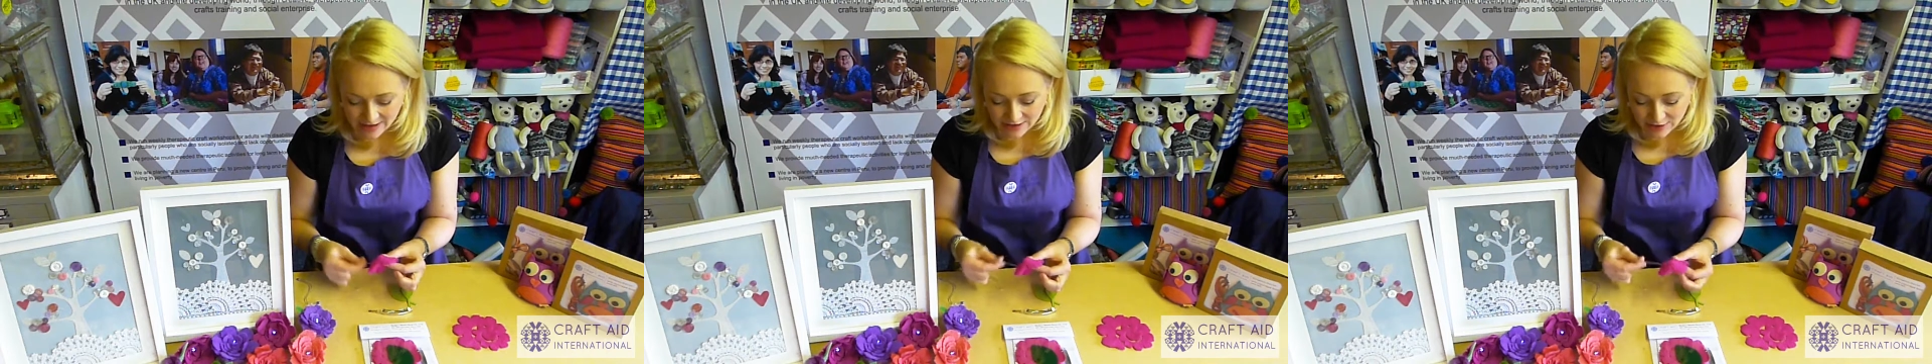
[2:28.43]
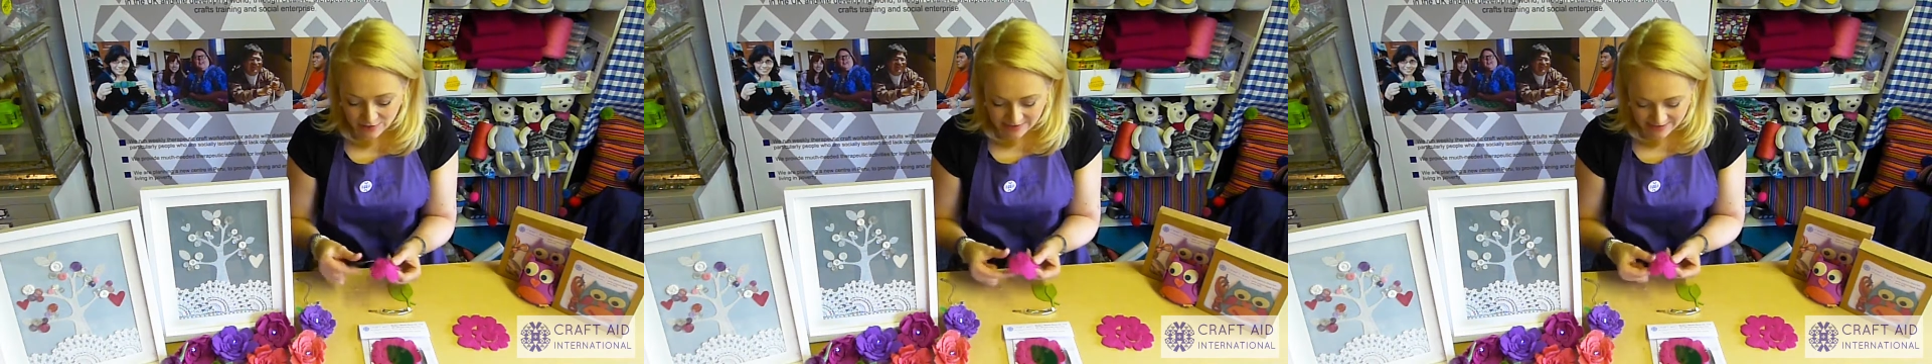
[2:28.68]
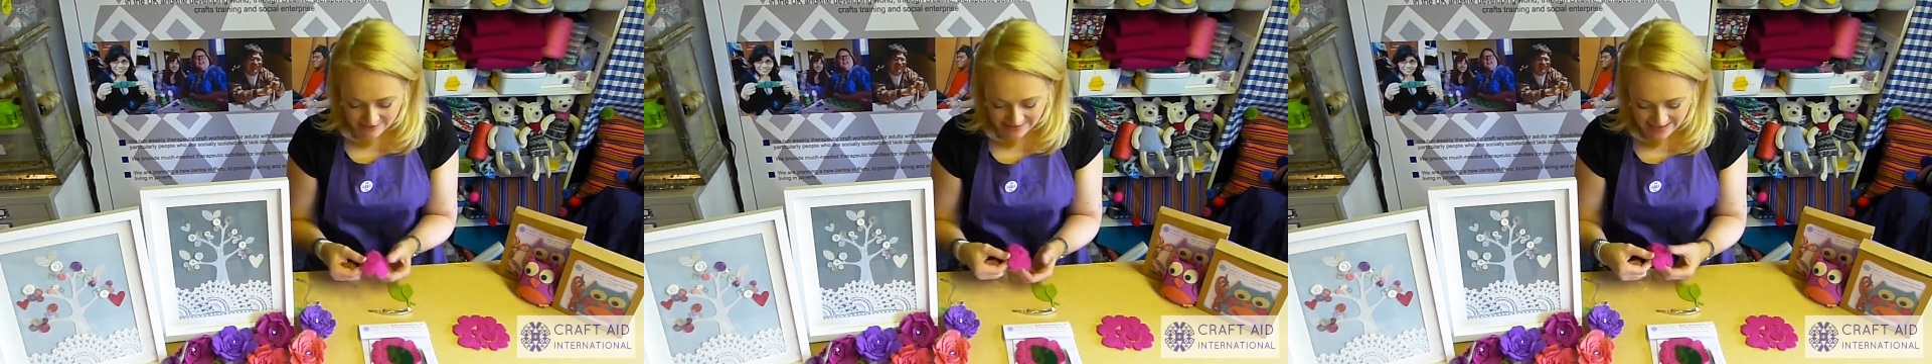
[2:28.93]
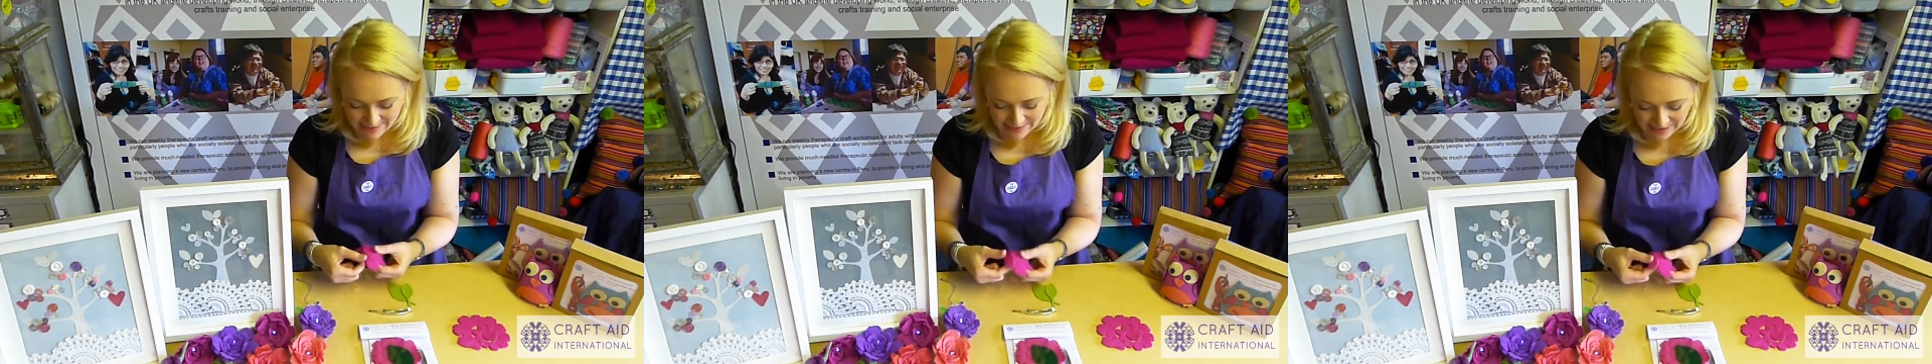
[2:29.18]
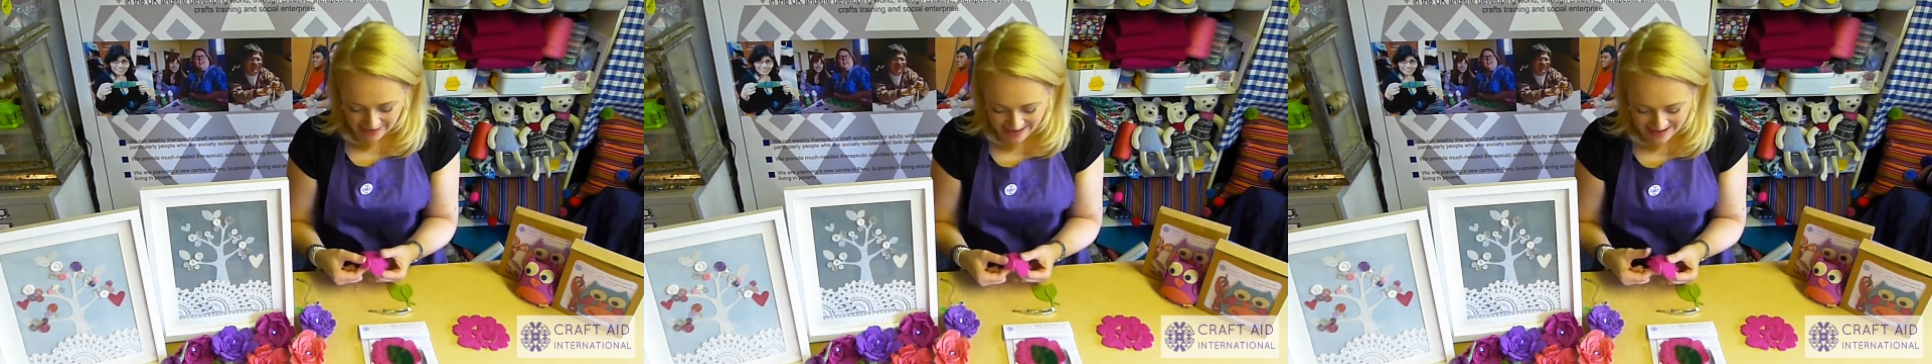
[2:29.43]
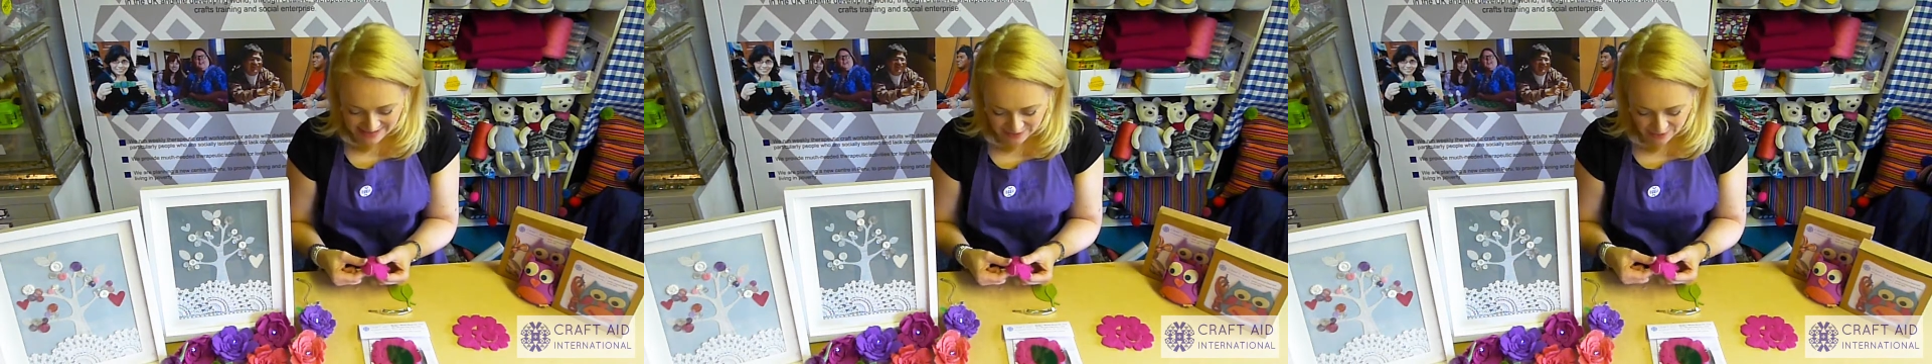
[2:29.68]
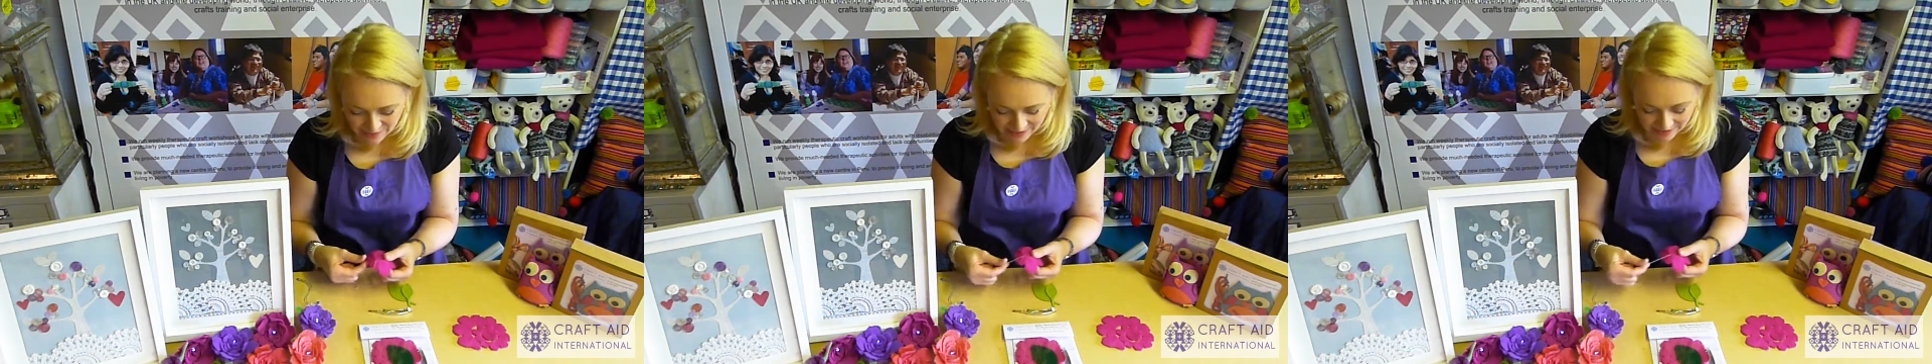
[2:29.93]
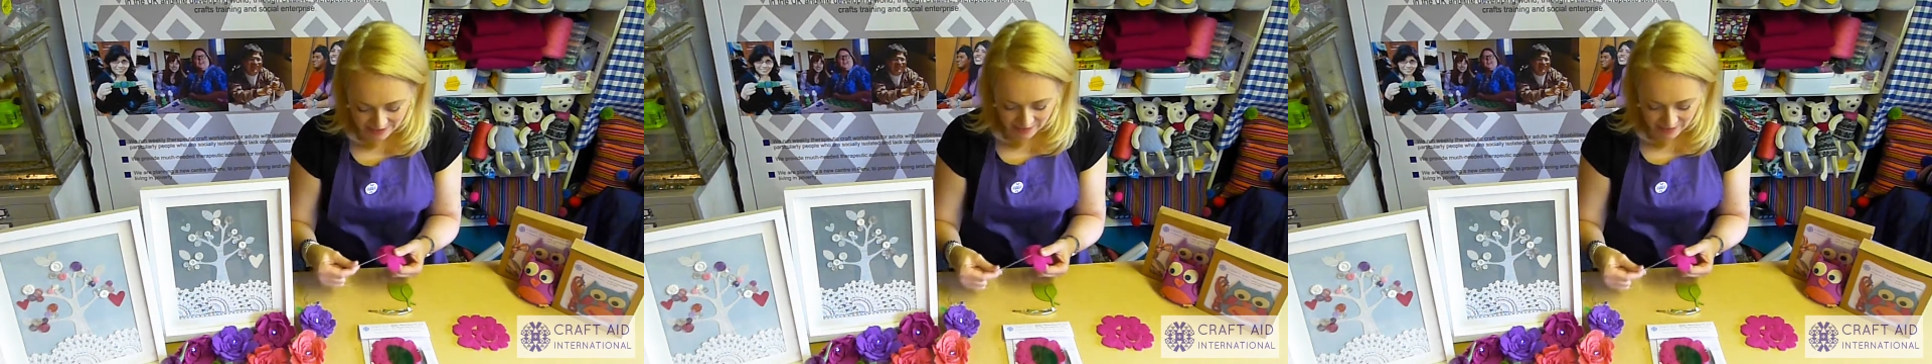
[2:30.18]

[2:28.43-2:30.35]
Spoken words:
use the same colour as your felt and